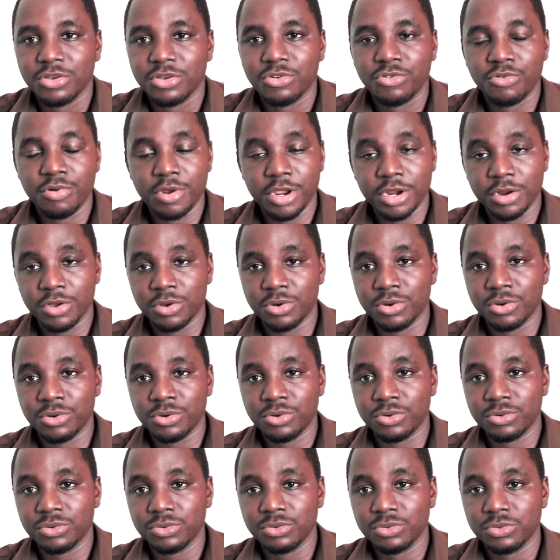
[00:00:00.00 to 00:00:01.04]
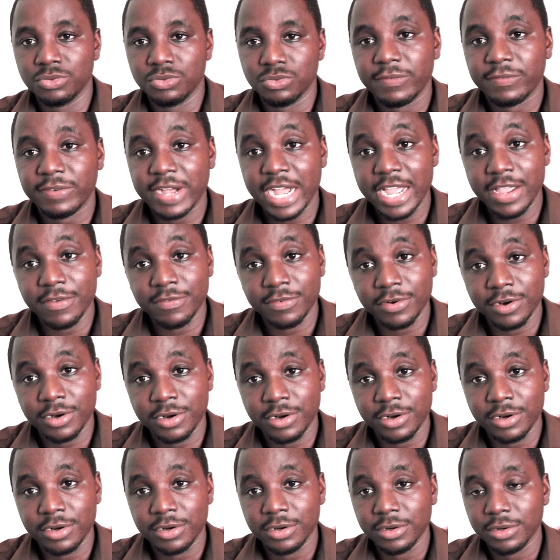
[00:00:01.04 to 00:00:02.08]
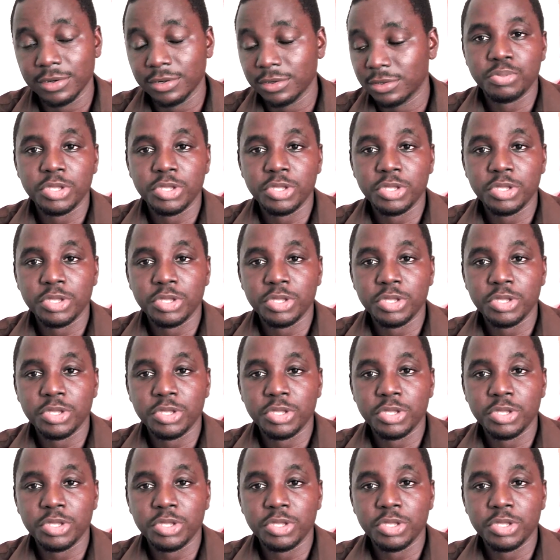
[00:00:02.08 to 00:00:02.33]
Credo, Fiverr,